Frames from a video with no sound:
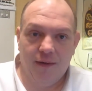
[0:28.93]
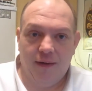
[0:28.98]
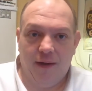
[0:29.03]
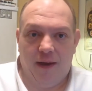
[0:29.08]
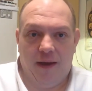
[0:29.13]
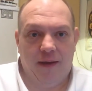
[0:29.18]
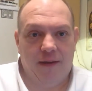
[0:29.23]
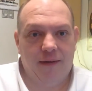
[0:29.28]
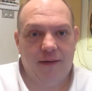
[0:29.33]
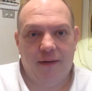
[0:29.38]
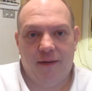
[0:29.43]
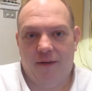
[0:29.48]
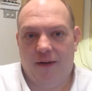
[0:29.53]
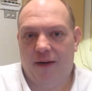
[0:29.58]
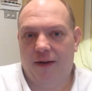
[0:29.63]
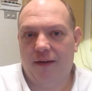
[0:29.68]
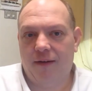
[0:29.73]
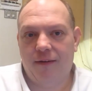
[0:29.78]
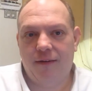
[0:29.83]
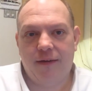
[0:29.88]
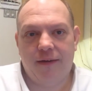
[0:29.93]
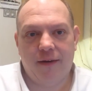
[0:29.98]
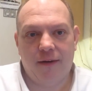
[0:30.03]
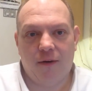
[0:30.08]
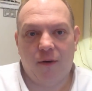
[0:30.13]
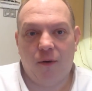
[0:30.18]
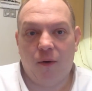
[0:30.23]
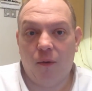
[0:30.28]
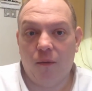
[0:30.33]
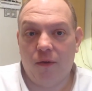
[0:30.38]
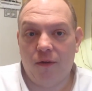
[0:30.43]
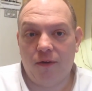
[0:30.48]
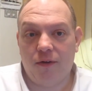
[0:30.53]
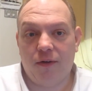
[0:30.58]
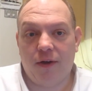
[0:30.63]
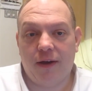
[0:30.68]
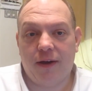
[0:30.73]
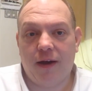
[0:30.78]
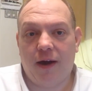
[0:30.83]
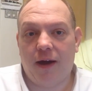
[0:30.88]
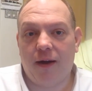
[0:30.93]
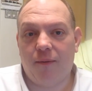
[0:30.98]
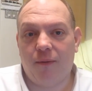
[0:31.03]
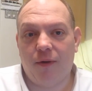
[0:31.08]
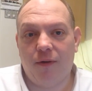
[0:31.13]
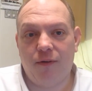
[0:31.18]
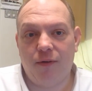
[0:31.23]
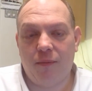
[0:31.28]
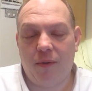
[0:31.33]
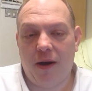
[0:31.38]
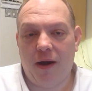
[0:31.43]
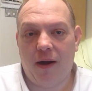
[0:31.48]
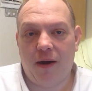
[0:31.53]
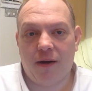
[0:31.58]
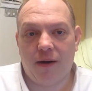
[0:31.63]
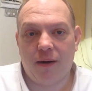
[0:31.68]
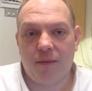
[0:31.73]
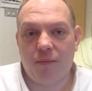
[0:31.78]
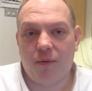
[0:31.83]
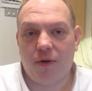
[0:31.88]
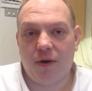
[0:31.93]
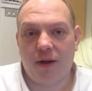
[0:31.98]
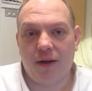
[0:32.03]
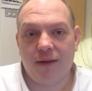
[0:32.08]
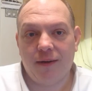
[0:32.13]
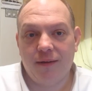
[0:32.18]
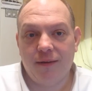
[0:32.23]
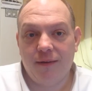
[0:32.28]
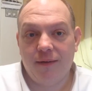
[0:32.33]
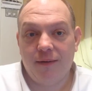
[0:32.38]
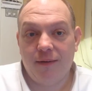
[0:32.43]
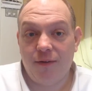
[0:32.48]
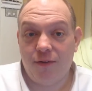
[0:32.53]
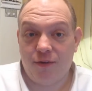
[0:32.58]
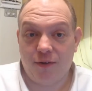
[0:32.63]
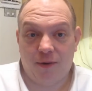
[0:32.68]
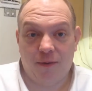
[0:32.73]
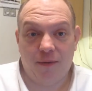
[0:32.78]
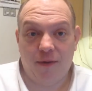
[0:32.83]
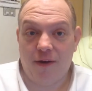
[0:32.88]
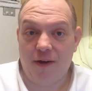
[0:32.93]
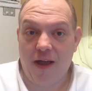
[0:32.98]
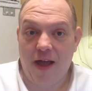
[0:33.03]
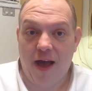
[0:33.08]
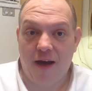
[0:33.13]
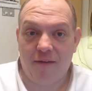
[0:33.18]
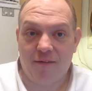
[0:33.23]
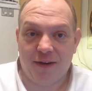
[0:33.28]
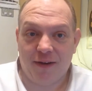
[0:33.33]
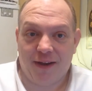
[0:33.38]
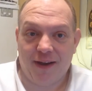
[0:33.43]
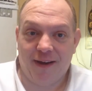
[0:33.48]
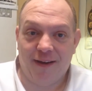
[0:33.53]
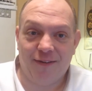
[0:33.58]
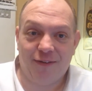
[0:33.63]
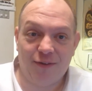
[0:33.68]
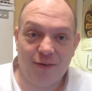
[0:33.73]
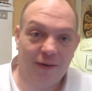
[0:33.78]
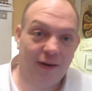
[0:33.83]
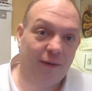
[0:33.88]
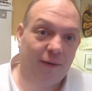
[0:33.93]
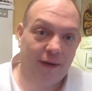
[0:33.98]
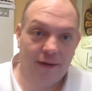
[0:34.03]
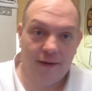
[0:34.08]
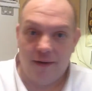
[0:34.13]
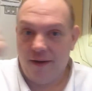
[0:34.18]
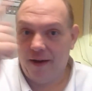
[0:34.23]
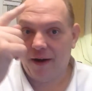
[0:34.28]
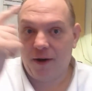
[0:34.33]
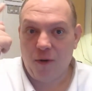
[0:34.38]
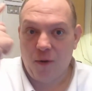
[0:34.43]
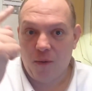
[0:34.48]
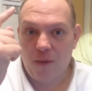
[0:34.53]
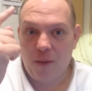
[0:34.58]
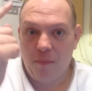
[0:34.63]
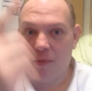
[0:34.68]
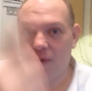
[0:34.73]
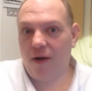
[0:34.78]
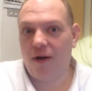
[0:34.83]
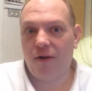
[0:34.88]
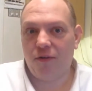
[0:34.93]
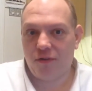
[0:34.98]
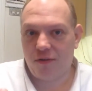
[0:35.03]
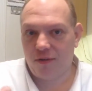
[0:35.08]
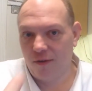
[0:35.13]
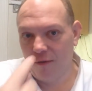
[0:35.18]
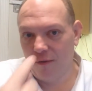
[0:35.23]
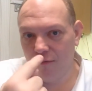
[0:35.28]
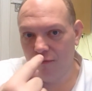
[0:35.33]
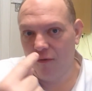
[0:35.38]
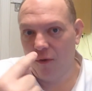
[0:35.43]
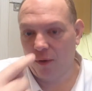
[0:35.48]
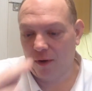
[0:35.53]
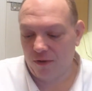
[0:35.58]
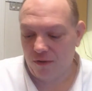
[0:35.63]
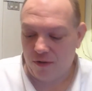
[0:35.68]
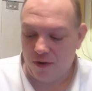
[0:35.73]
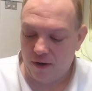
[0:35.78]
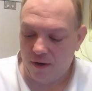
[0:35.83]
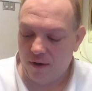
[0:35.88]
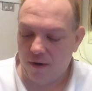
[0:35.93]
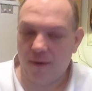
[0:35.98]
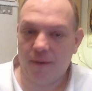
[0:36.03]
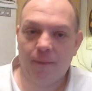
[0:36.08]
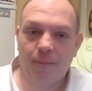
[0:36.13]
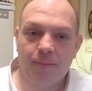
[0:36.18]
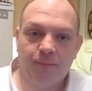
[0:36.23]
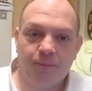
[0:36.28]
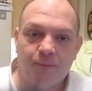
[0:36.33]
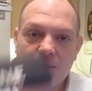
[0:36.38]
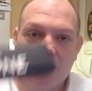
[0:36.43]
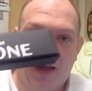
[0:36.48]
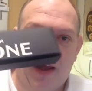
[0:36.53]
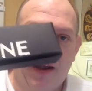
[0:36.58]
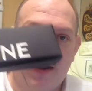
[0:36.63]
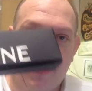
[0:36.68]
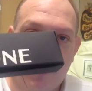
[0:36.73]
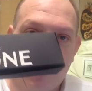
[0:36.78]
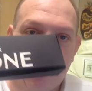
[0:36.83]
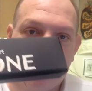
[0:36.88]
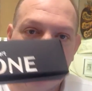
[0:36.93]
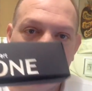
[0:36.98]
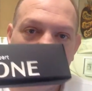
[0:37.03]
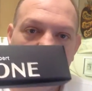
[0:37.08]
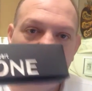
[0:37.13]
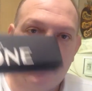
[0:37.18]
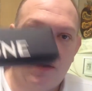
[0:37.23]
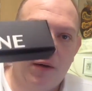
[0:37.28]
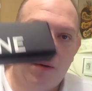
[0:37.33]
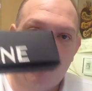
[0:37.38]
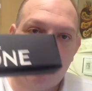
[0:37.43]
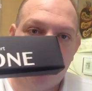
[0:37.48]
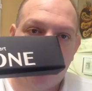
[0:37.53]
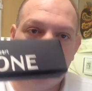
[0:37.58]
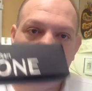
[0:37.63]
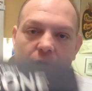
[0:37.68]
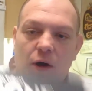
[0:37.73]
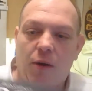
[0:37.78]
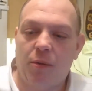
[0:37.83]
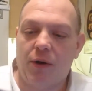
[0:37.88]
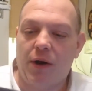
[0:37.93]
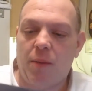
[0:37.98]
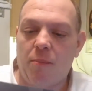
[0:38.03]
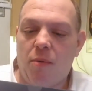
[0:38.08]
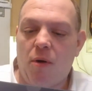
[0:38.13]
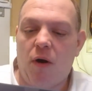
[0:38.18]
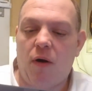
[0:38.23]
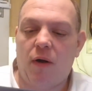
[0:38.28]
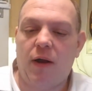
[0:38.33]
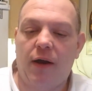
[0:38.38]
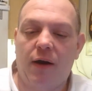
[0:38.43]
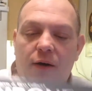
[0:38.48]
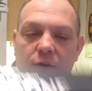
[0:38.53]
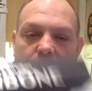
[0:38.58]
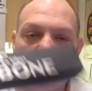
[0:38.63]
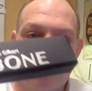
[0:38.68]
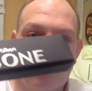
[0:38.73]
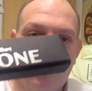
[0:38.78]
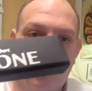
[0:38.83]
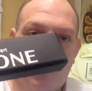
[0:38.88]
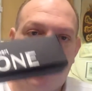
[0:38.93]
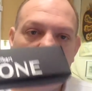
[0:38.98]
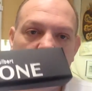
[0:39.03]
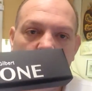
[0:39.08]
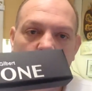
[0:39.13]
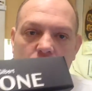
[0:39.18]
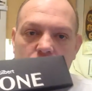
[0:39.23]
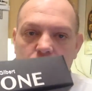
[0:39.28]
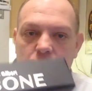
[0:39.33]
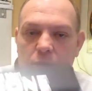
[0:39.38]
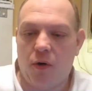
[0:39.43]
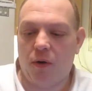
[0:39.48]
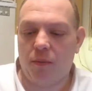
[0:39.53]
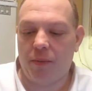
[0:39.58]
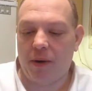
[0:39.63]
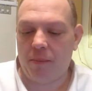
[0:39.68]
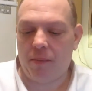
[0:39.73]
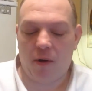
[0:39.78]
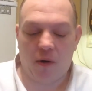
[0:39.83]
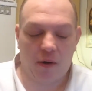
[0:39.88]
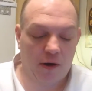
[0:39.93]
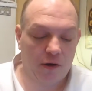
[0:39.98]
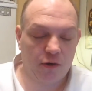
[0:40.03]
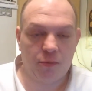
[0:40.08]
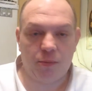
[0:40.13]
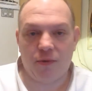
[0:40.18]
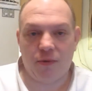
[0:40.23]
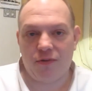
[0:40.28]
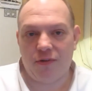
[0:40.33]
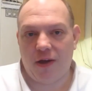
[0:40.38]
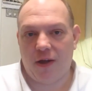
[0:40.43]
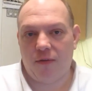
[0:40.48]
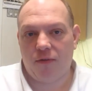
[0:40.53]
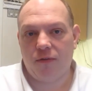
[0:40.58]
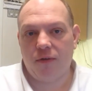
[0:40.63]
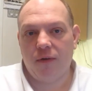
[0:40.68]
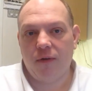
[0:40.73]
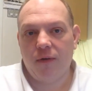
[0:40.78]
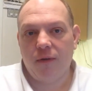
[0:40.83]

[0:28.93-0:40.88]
And, you know, you get old and you're like, I don't want to do my hair in the morning. So there you have it, guys. So anyway, ignore the buzz. Focus here and here. Bro Gilbert and Paul Harris, Wishbone by Paul Harris Presents.